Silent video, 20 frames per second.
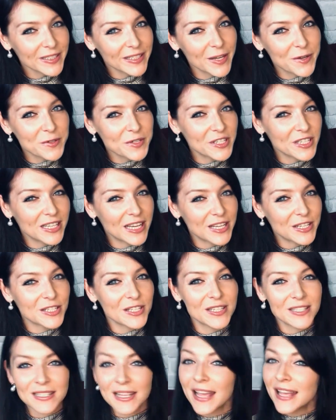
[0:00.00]

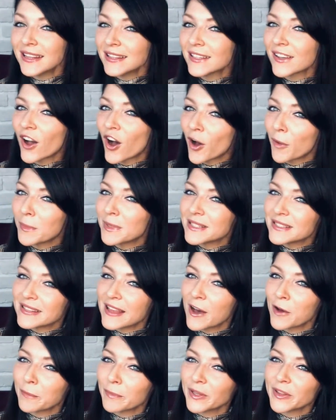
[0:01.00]
negotiations in the comments
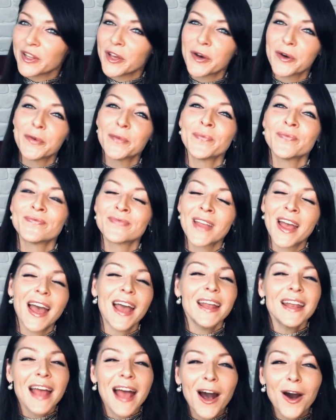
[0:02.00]
down below
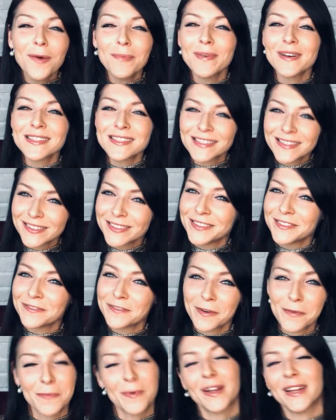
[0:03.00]
and help us learn
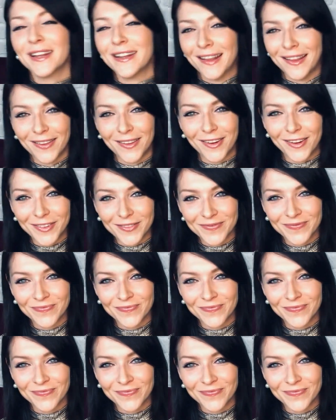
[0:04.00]
from one another.